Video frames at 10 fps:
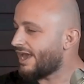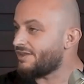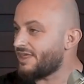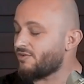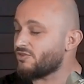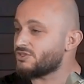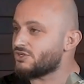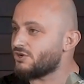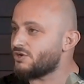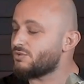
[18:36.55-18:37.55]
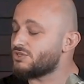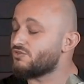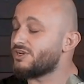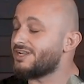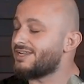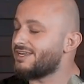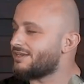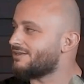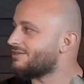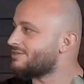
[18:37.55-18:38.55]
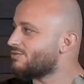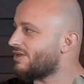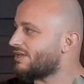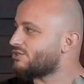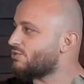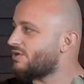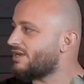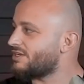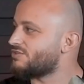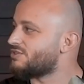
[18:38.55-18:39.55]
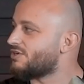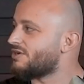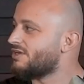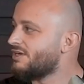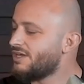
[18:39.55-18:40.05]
And that return was ridiculous. We had like a 20x return.